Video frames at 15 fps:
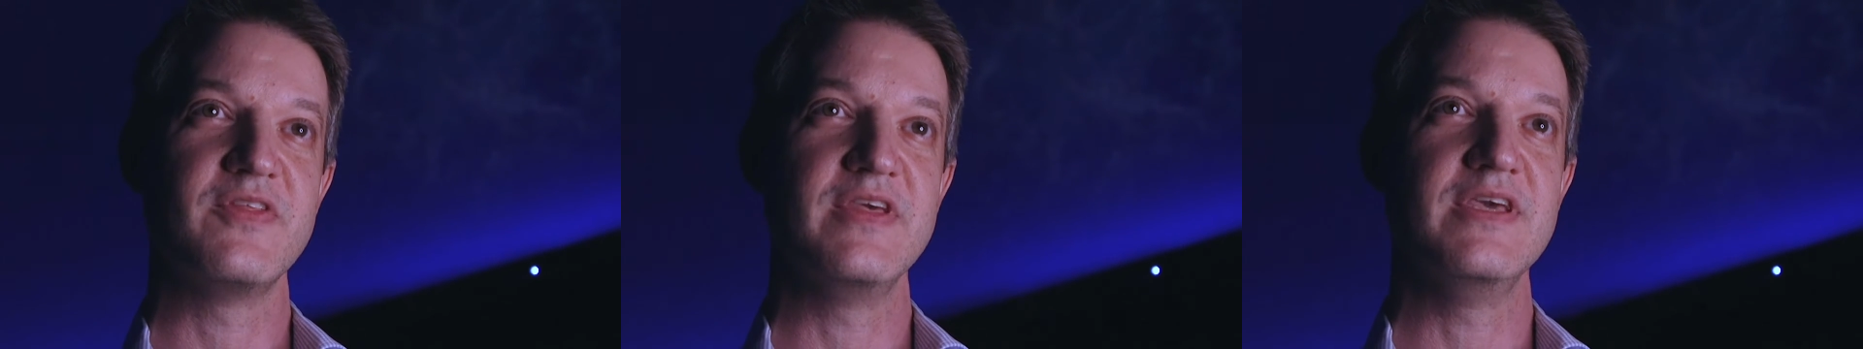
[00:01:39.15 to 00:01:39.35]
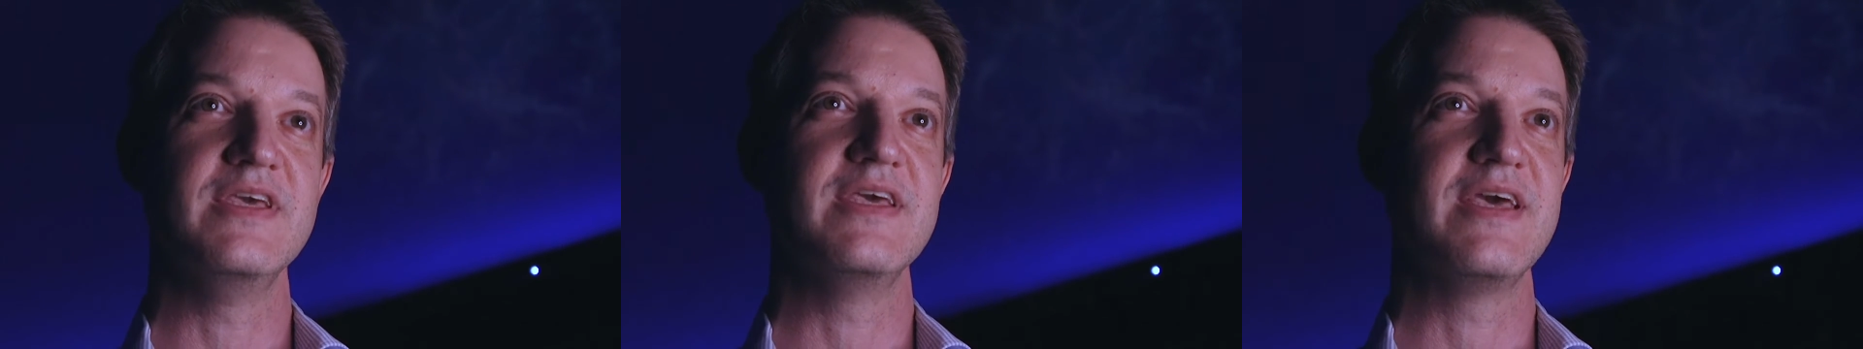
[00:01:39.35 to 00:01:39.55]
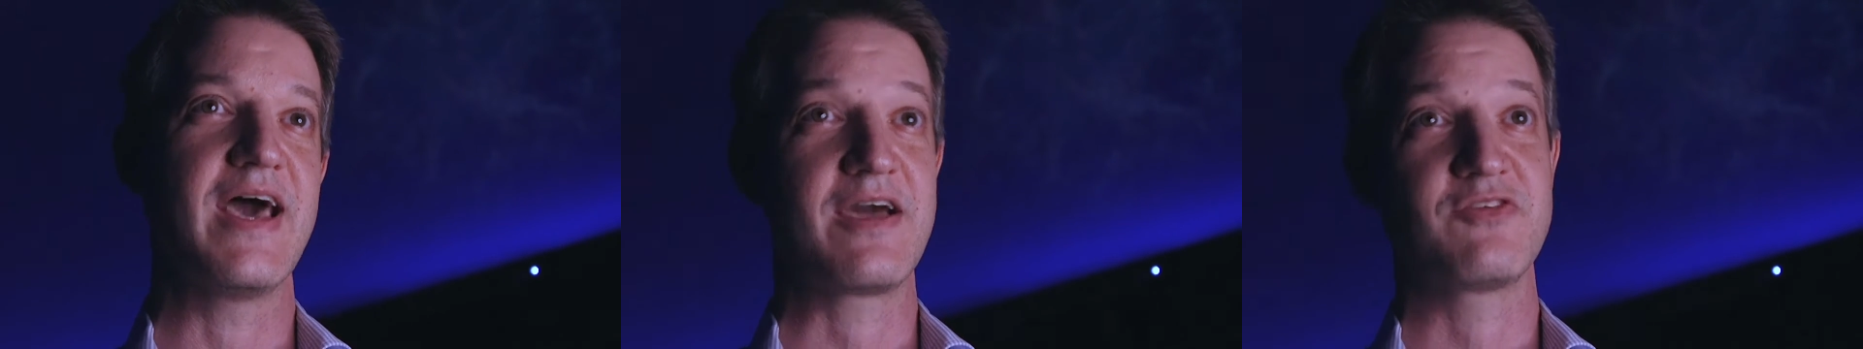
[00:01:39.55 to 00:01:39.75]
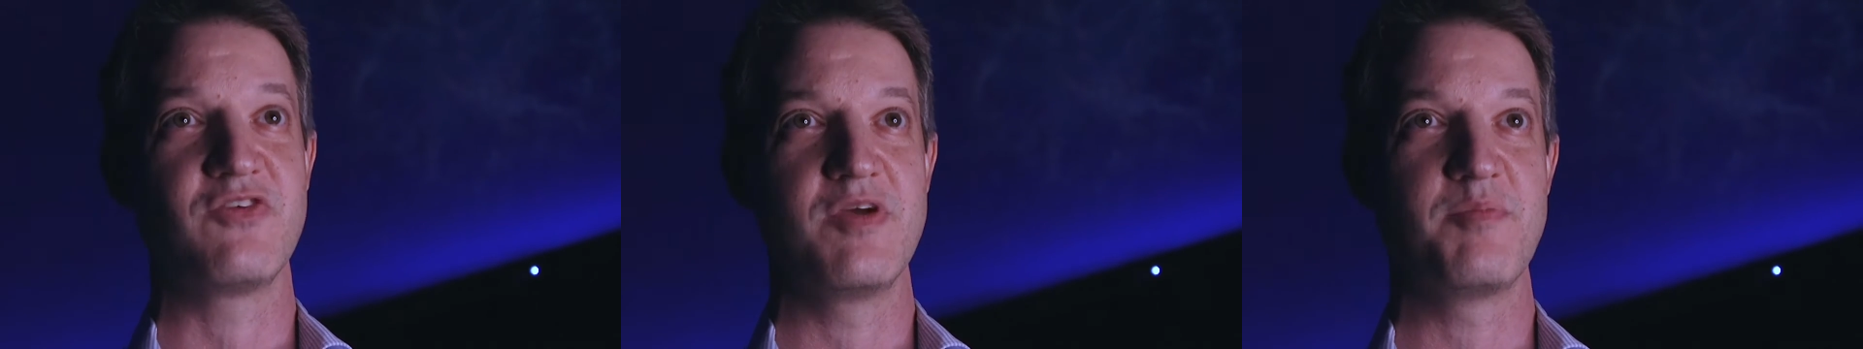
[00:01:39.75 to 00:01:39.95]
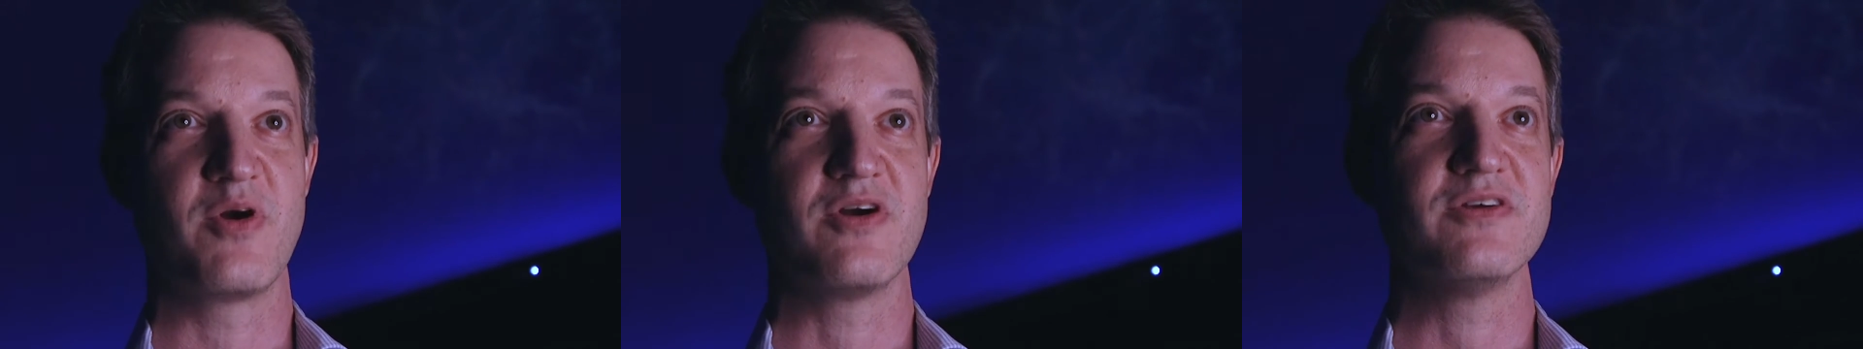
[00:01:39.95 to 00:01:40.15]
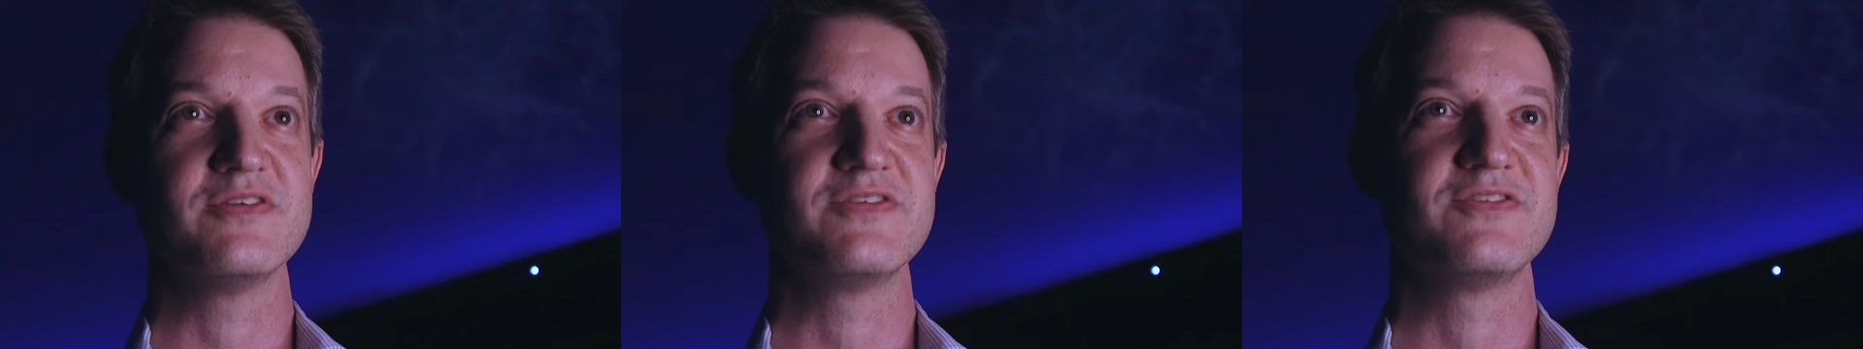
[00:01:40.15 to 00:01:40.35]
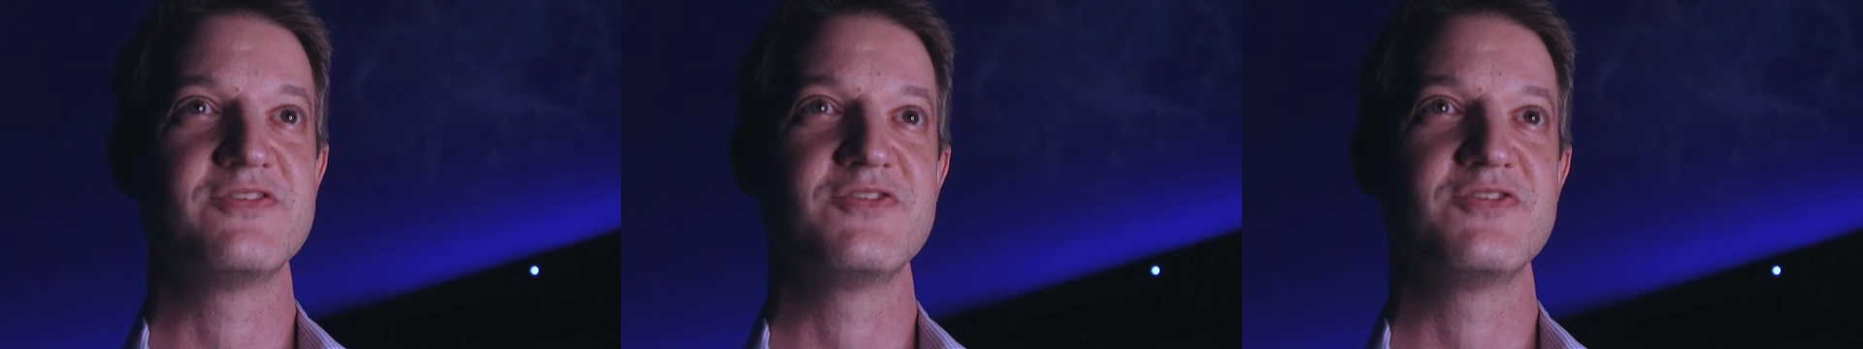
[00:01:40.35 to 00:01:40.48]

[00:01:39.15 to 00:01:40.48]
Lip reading: the X-ray burst.